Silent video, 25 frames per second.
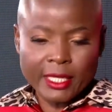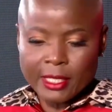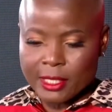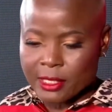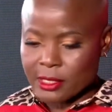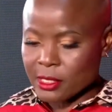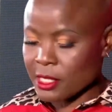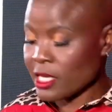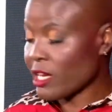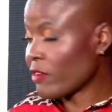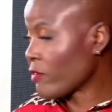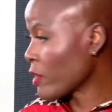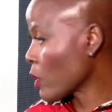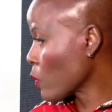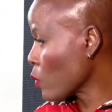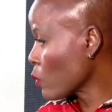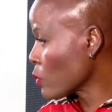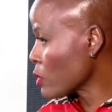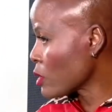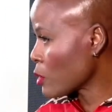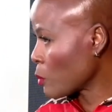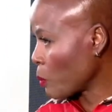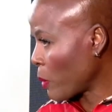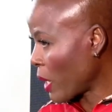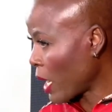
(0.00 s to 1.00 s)
Does he have a
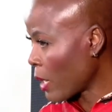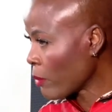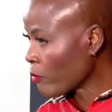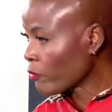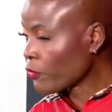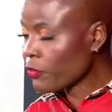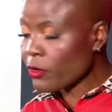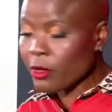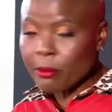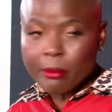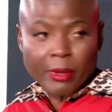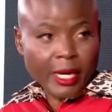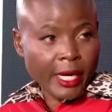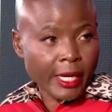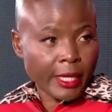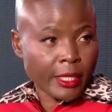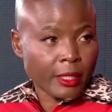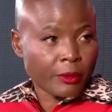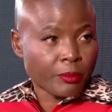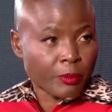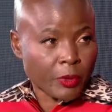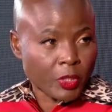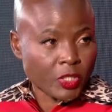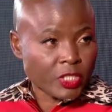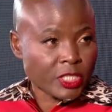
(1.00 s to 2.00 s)
good sperm for
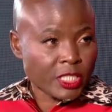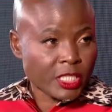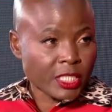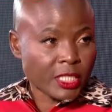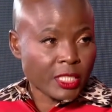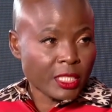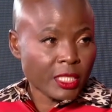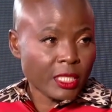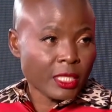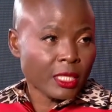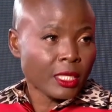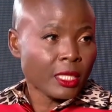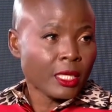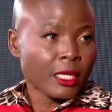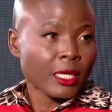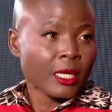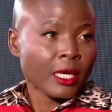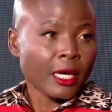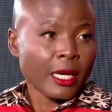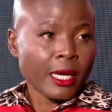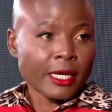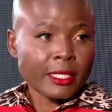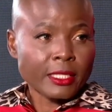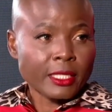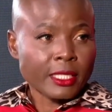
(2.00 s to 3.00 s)
my progeny?
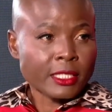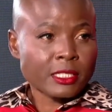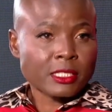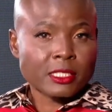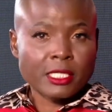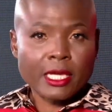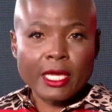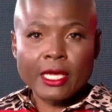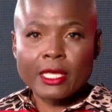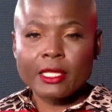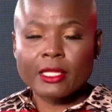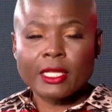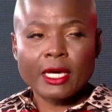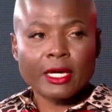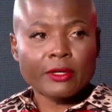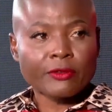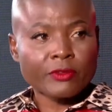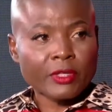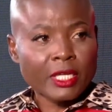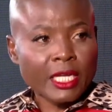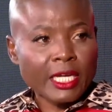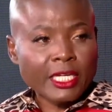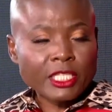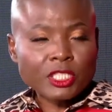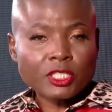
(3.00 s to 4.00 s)
And they stay in that
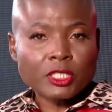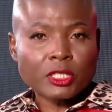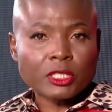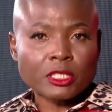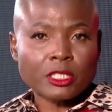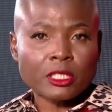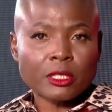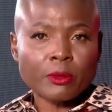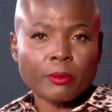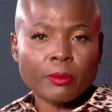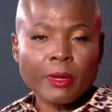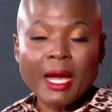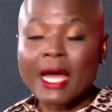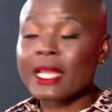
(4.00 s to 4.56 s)
relationship.